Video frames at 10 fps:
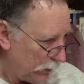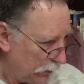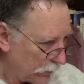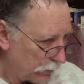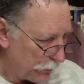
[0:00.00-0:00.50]

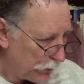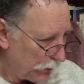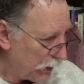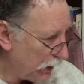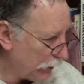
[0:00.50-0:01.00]
in
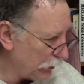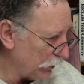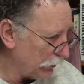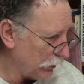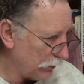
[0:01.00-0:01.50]

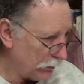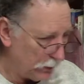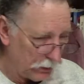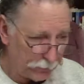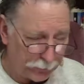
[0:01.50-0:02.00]
communications and
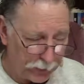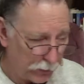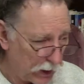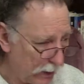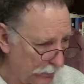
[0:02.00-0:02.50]
in
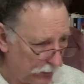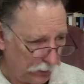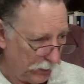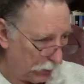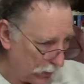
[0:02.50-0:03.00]
fiber optics.
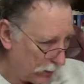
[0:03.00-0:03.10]
I mean,